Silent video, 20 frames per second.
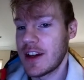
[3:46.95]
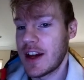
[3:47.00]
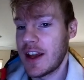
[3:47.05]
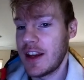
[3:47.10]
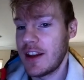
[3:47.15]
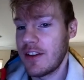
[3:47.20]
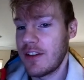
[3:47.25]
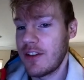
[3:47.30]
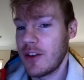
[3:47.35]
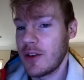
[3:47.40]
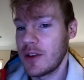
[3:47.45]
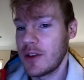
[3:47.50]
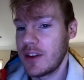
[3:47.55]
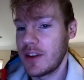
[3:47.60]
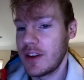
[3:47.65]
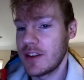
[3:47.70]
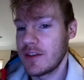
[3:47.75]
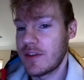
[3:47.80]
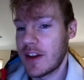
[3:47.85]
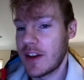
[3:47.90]
is the only thing
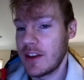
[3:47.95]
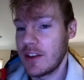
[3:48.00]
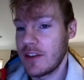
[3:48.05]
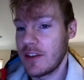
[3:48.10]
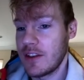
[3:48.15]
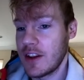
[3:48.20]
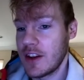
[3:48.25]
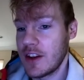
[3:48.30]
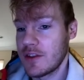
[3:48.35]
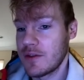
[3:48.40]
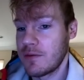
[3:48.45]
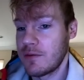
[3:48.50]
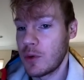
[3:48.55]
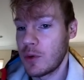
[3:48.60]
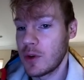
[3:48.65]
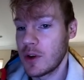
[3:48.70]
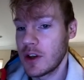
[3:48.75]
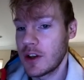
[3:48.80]
defending this fork.